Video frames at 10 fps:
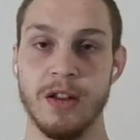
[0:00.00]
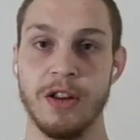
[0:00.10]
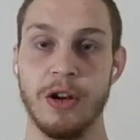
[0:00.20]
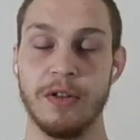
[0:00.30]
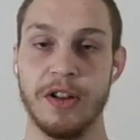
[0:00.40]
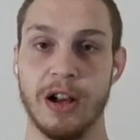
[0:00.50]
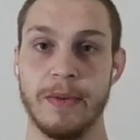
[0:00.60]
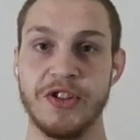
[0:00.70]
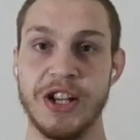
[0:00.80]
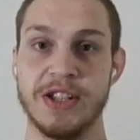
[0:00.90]
Talk
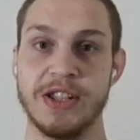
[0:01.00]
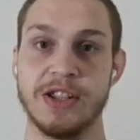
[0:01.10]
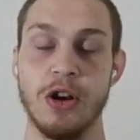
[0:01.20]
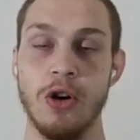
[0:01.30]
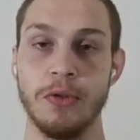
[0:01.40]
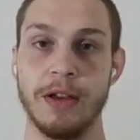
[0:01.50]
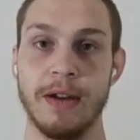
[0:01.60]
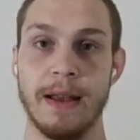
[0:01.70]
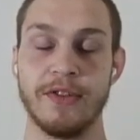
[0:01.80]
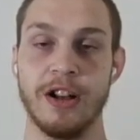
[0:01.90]
about Jesus is the only
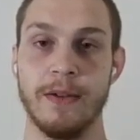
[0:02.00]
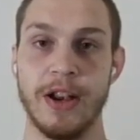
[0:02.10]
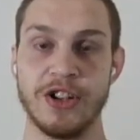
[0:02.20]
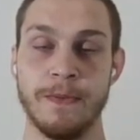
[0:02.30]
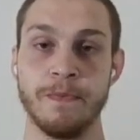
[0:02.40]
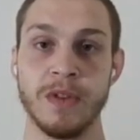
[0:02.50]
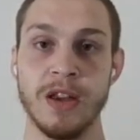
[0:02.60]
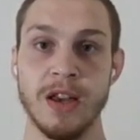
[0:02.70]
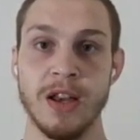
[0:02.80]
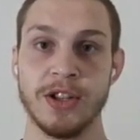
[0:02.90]
way of salvation.
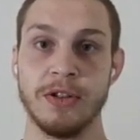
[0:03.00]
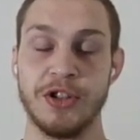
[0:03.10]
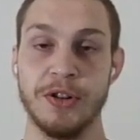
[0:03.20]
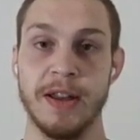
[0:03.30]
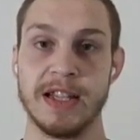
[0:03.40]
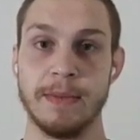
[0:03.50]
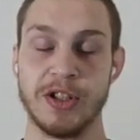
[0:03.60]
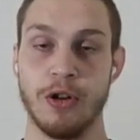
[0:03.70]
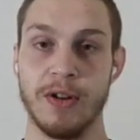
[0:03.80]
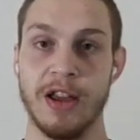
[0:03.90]
So Judaism
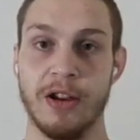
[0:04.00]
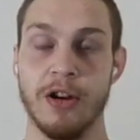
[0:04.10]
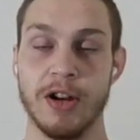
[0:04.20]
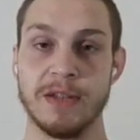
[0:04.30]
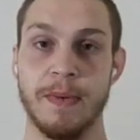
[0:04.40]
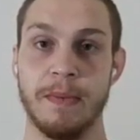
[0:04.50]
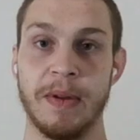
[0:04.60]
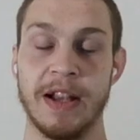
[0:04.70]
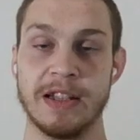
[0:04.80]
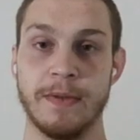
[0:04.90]
is already a curse
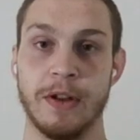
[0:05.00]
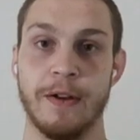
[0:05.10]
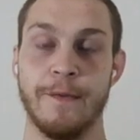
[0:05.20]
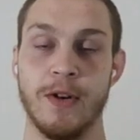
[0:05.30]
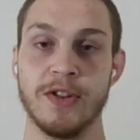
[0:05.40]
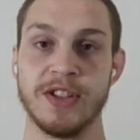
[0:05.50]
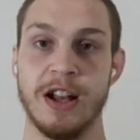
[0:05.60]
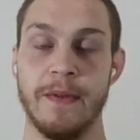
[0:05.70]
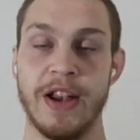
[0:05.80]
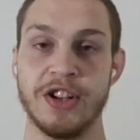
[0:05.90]
because of the false
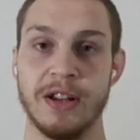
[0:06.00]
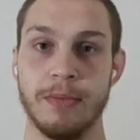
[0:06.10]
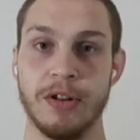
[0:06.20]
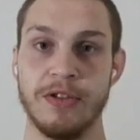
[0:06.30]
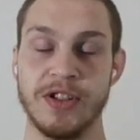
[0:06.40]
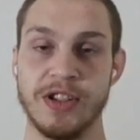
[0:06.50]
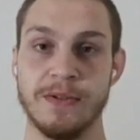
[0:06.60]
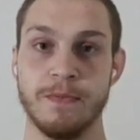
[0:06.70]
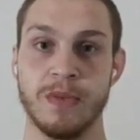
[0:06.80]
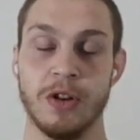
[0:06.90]
salvation it produces,
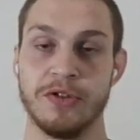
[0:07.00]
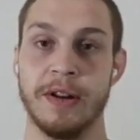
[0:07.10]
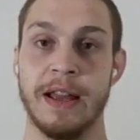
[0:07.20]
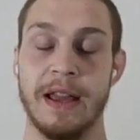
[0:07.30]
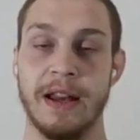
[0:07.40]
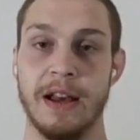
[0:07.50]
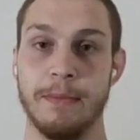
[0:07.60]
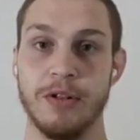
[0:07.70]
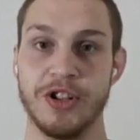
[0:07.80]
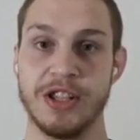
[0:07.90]
or sorry, it
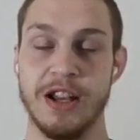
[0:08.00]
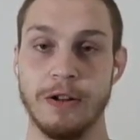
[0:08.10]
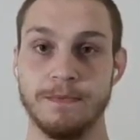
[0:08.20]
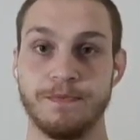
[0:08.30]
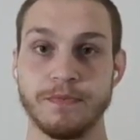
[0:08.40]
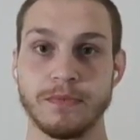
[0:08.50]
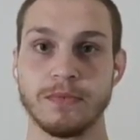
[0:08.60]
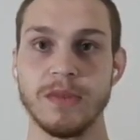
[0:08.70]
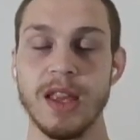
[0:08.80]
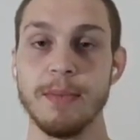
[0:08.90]
pushes out.
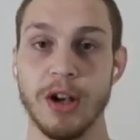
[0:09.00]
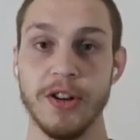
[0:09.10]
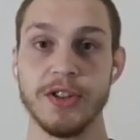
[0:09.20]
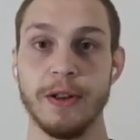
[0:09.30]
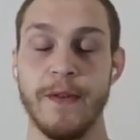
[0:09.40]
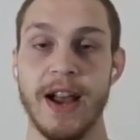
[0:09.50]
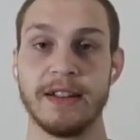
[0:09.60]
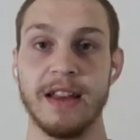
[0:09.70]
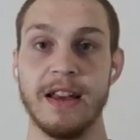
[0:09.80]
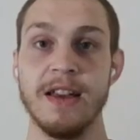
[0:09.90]
But also the fact that